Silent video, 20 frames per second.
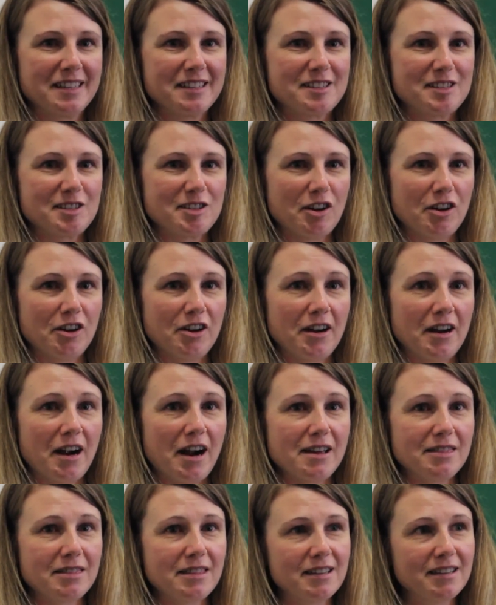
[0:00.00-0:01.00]
So
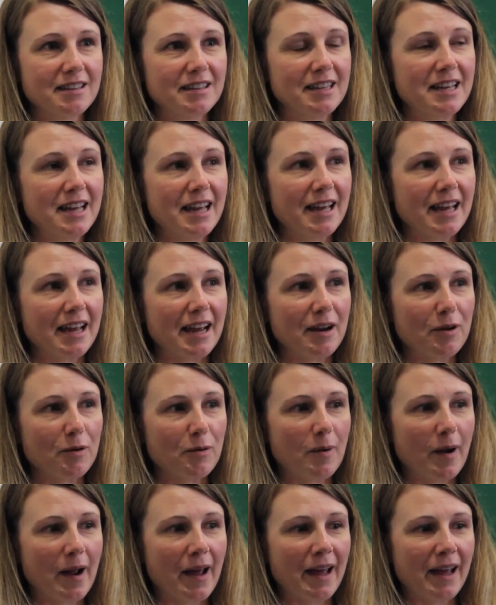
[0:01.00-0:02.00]
I think, in a
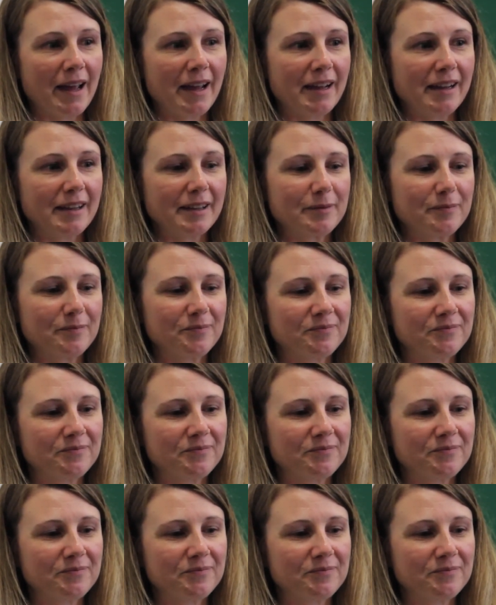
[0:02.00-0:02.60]
way,